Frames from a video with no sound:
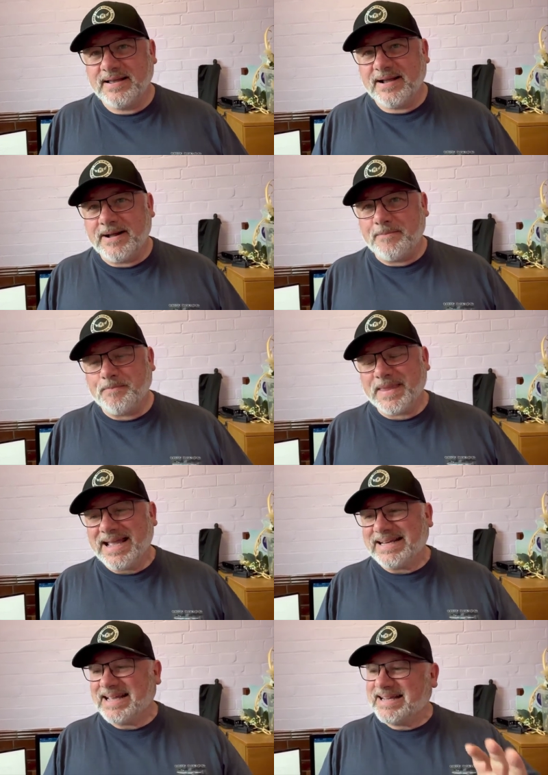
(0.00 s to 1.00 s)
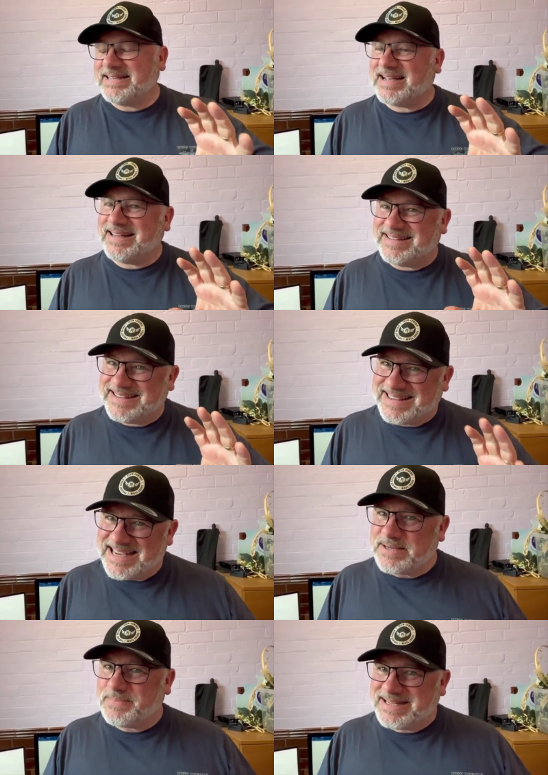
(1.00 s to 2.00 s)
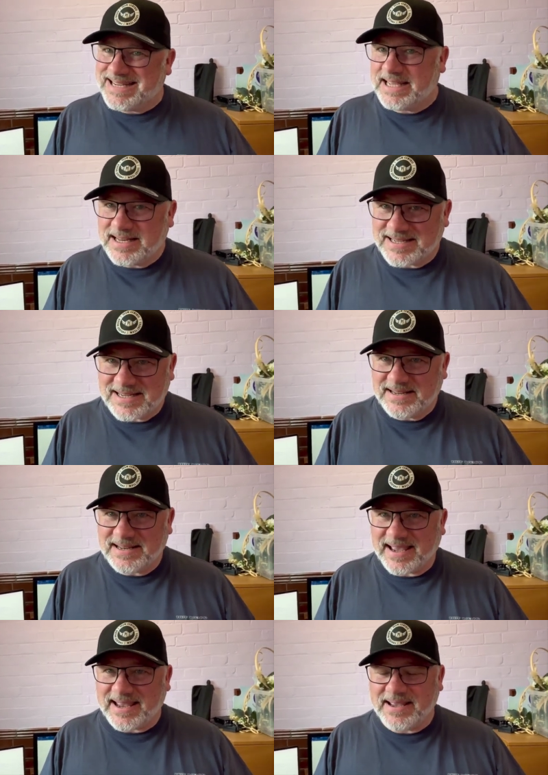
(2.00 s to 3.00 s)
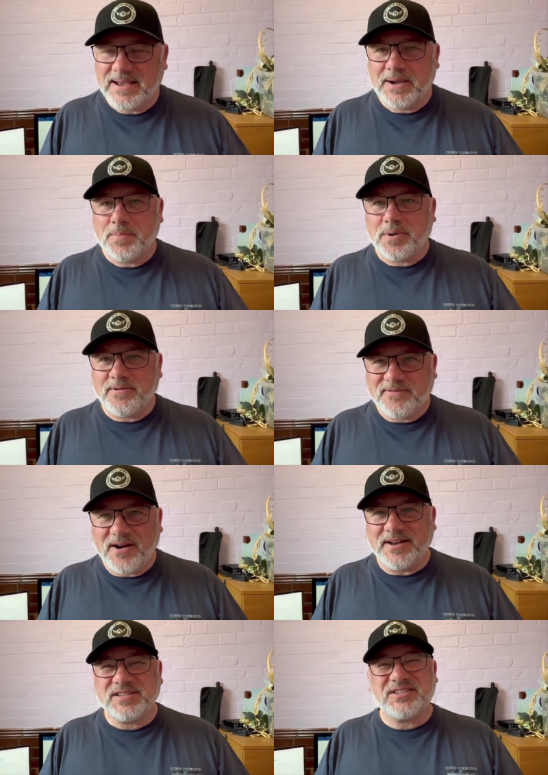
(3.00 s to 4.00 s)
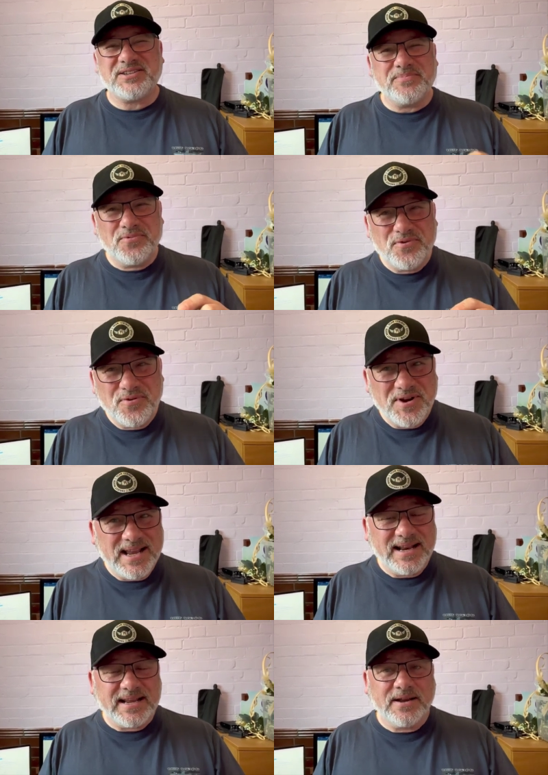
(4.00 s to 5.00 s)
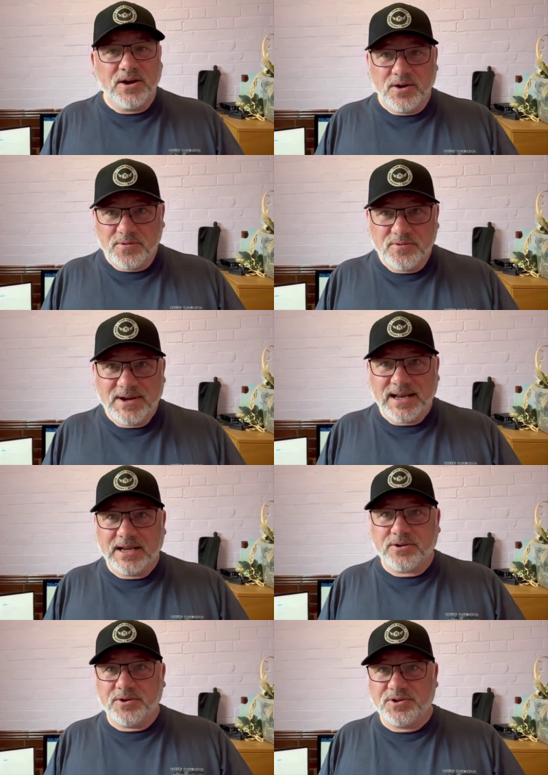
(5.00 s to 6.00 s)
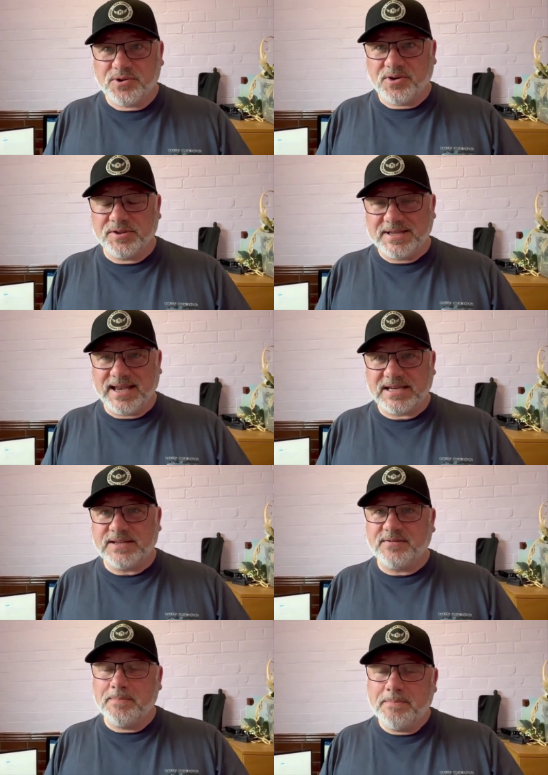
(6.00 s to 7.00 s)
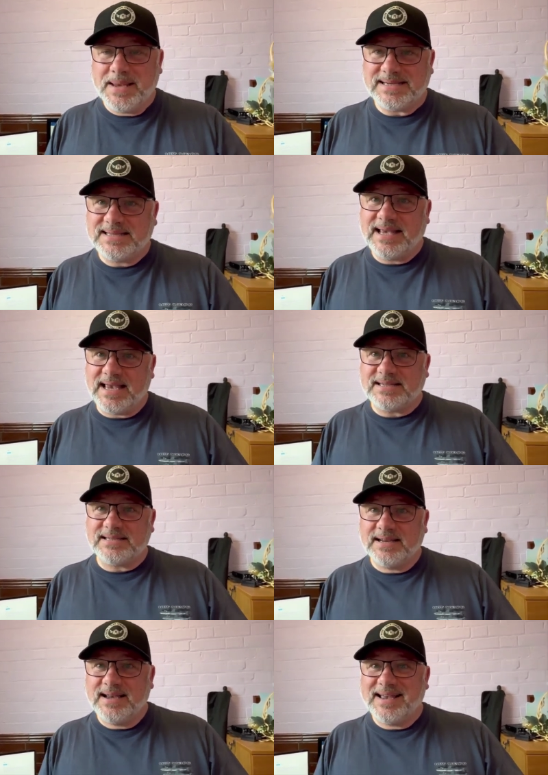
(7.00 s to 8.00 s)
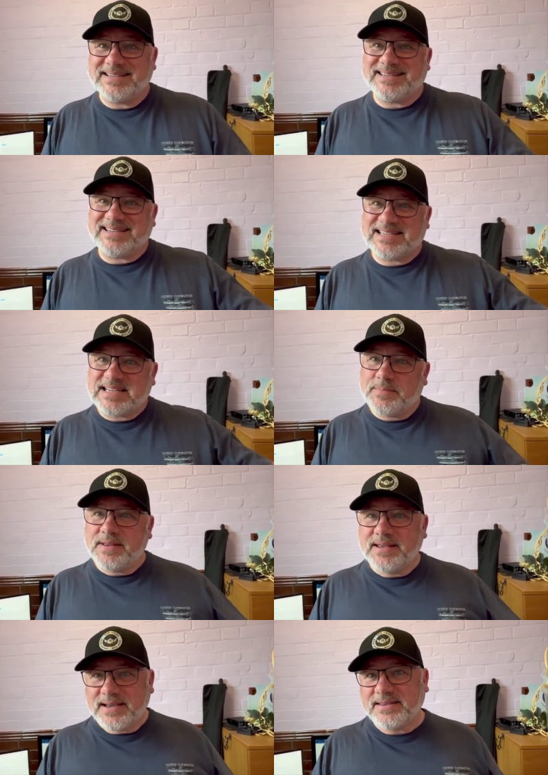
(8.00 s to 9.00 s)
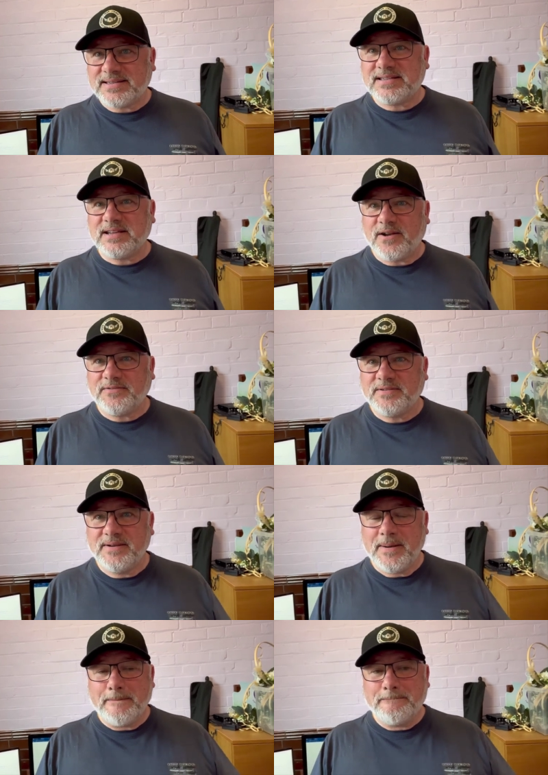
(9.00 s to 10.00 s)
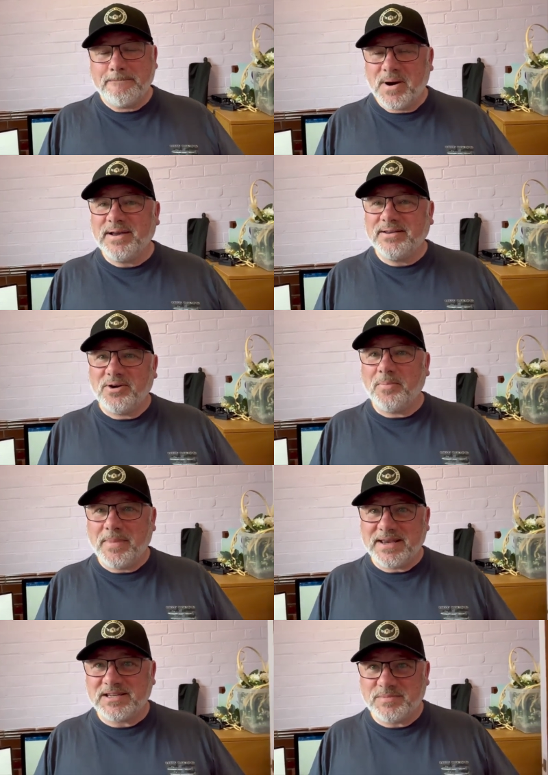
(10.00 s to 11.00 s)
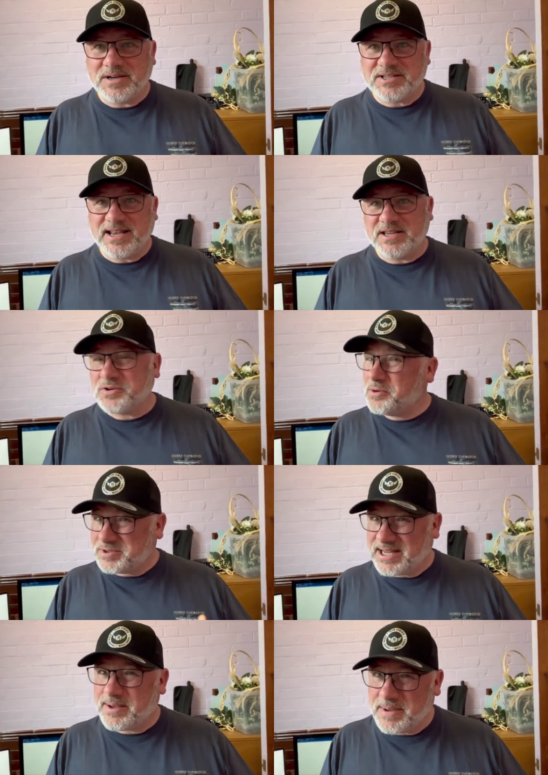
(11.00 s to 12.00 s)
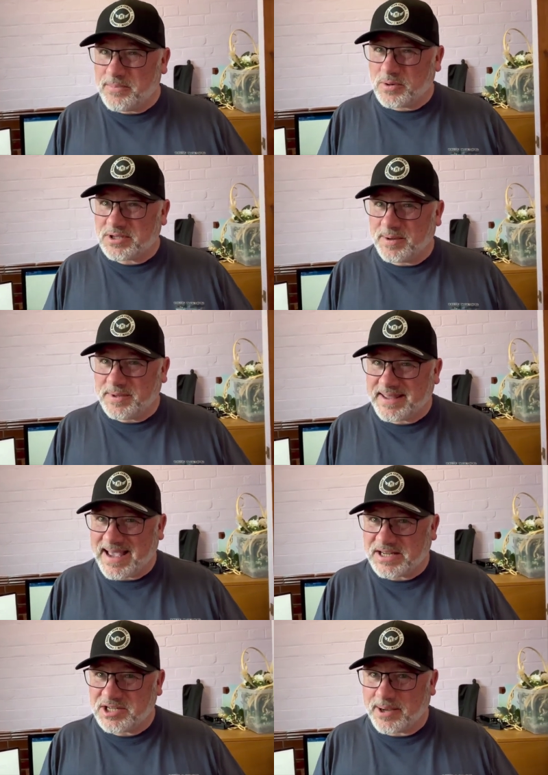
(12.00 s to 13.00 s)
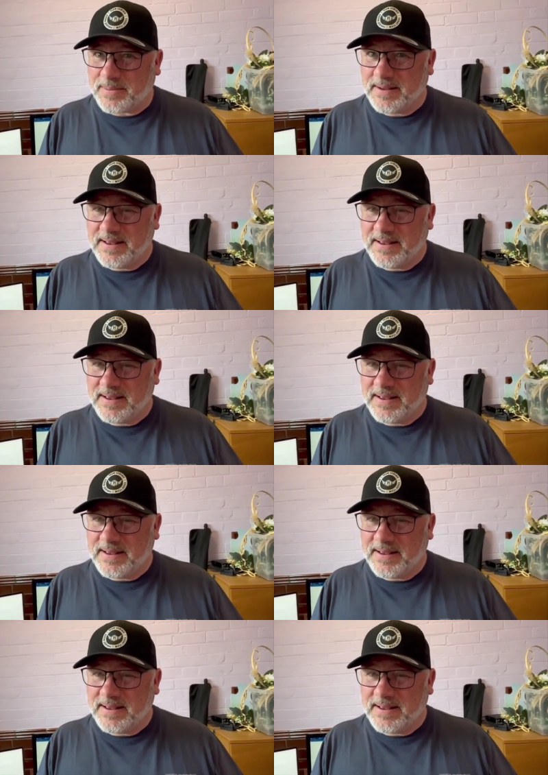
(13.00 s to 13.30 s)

Um, and, and, and this particular Sunday provides some really really crucial context. If you miss this, some of the other stuff might not make as much sense or it'll take a bit more time to catch up.